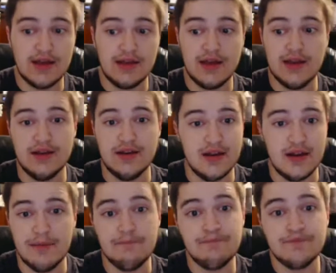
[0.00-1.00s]
And
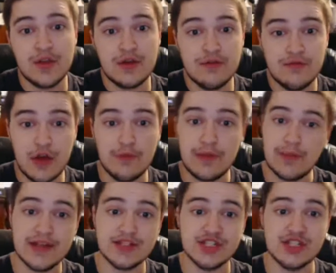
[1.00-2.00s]
we hope he
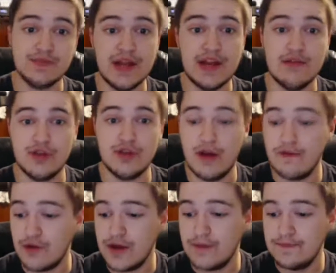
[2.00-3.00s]
makes a speedy recovery.